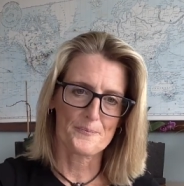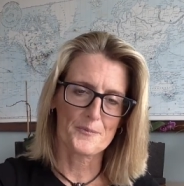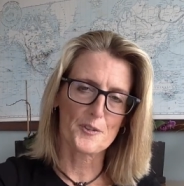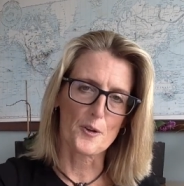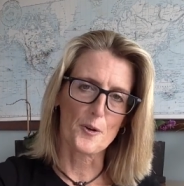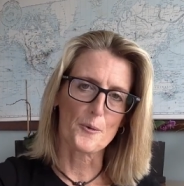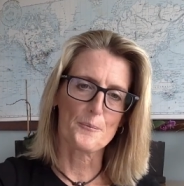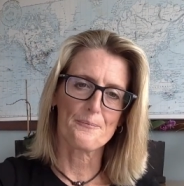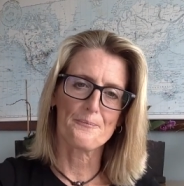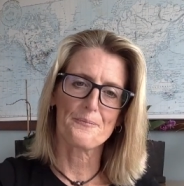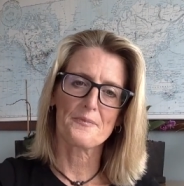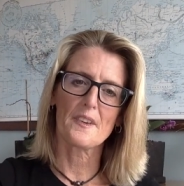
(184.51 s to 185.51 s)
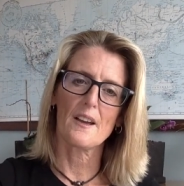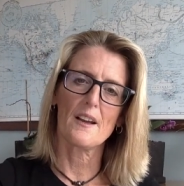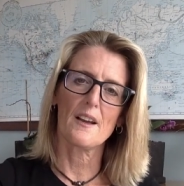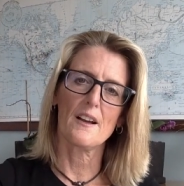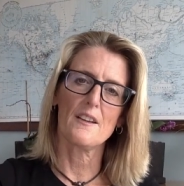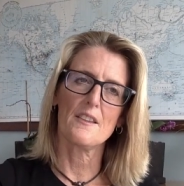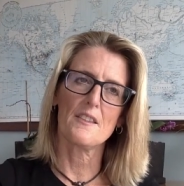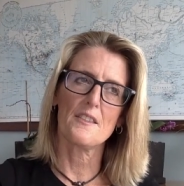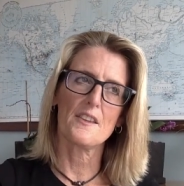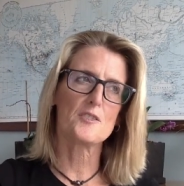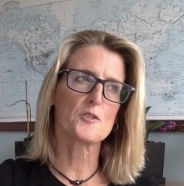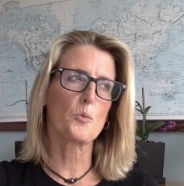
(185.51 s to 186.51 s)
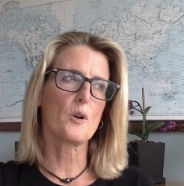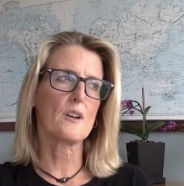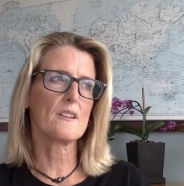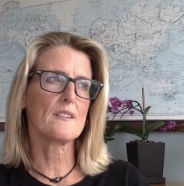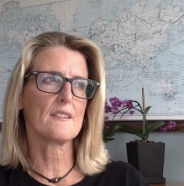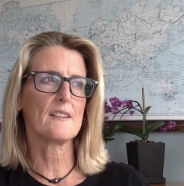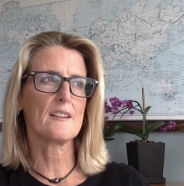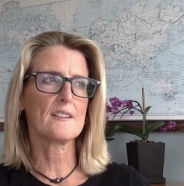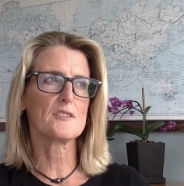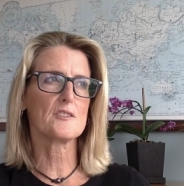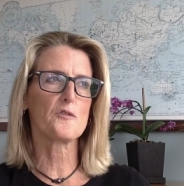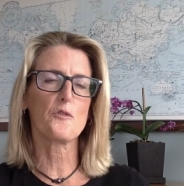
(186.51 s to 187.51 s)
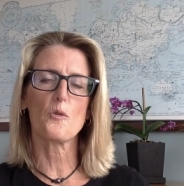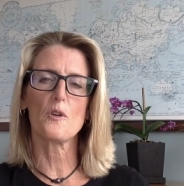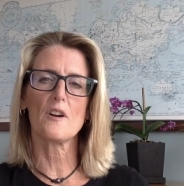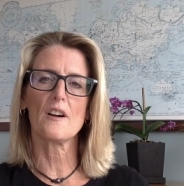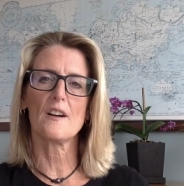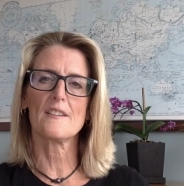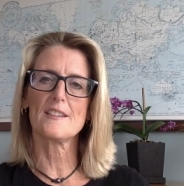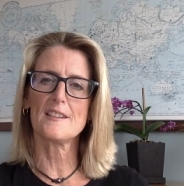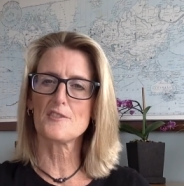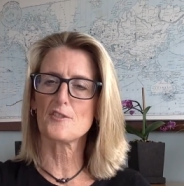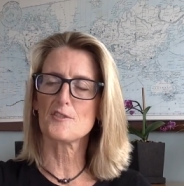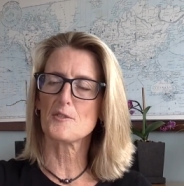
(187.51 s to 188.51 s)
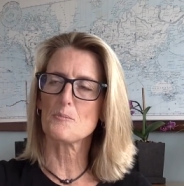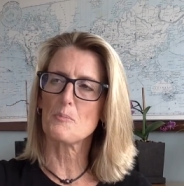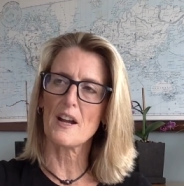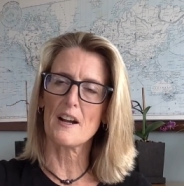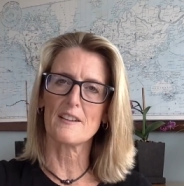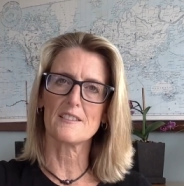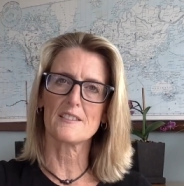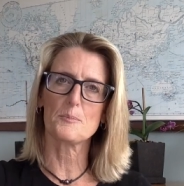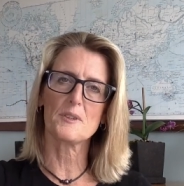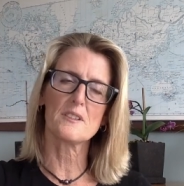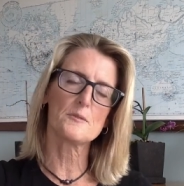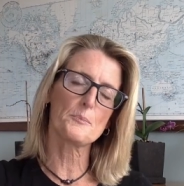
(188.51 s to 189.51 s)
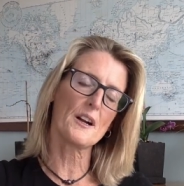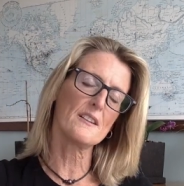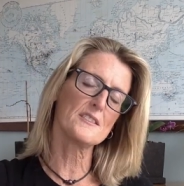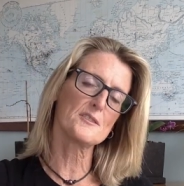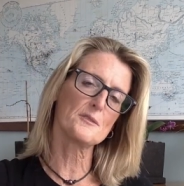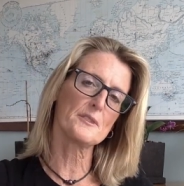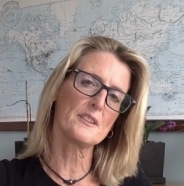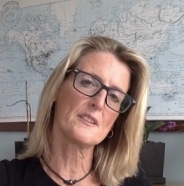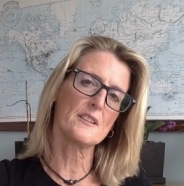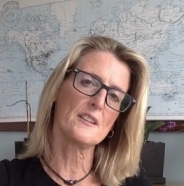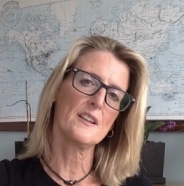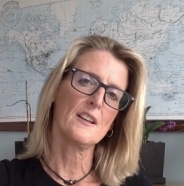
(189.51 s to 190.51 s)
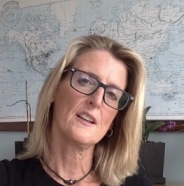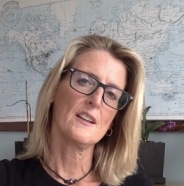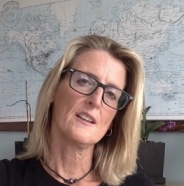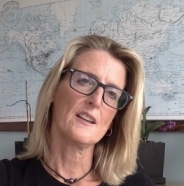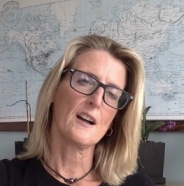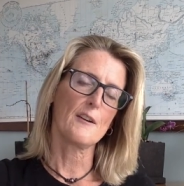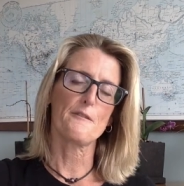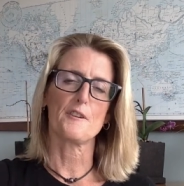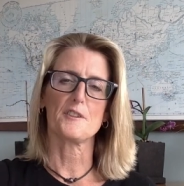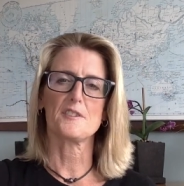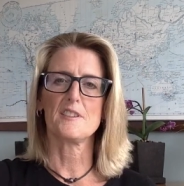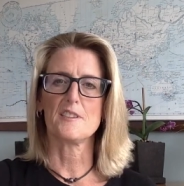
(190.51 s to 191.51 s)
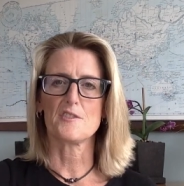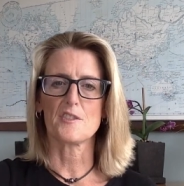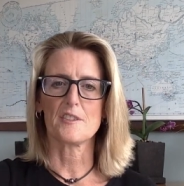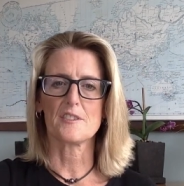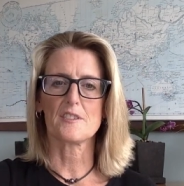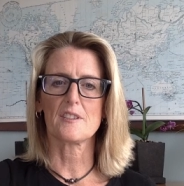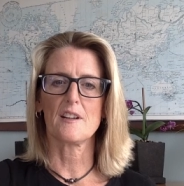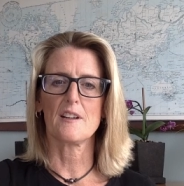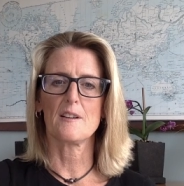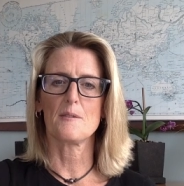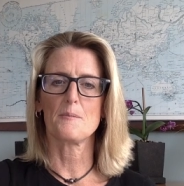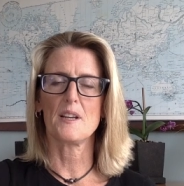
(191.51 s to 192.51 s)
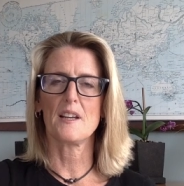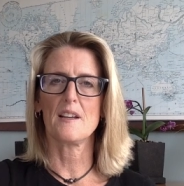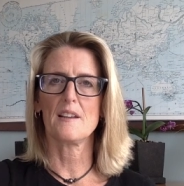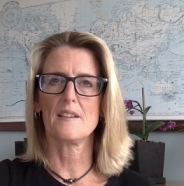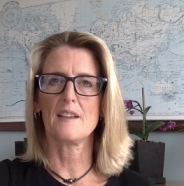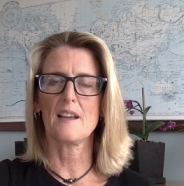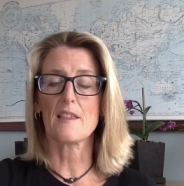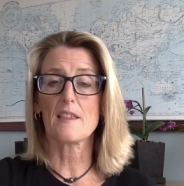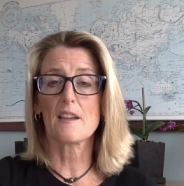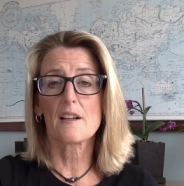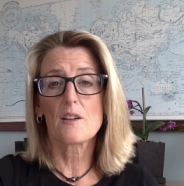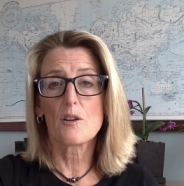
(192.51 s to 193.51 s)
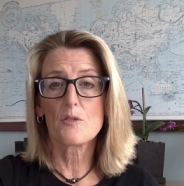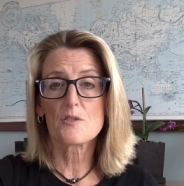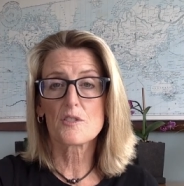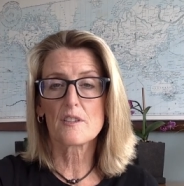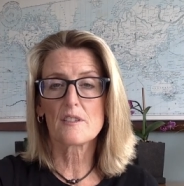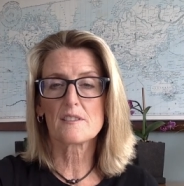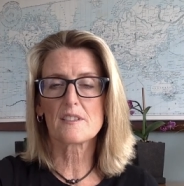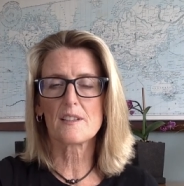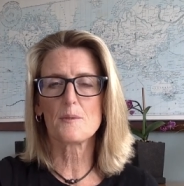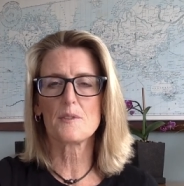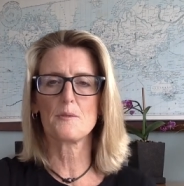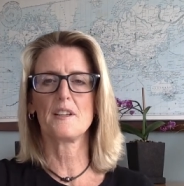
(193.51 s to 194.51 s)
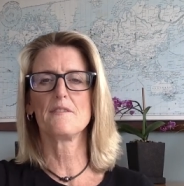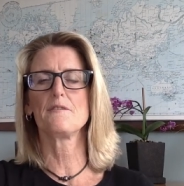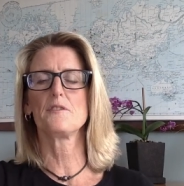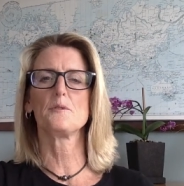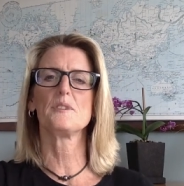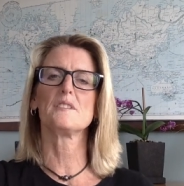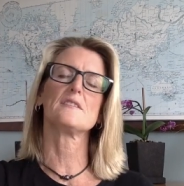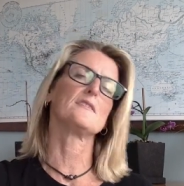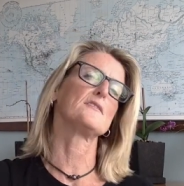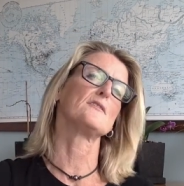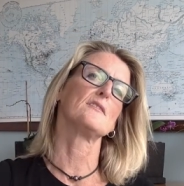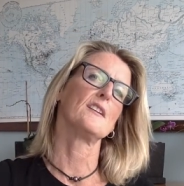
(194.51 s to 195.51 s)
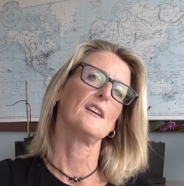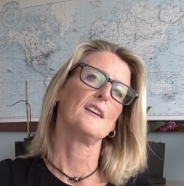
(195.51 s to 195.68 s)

So this one is for teachers and parents because parents are really our first teachers um, and athletic coaches, anyone who influences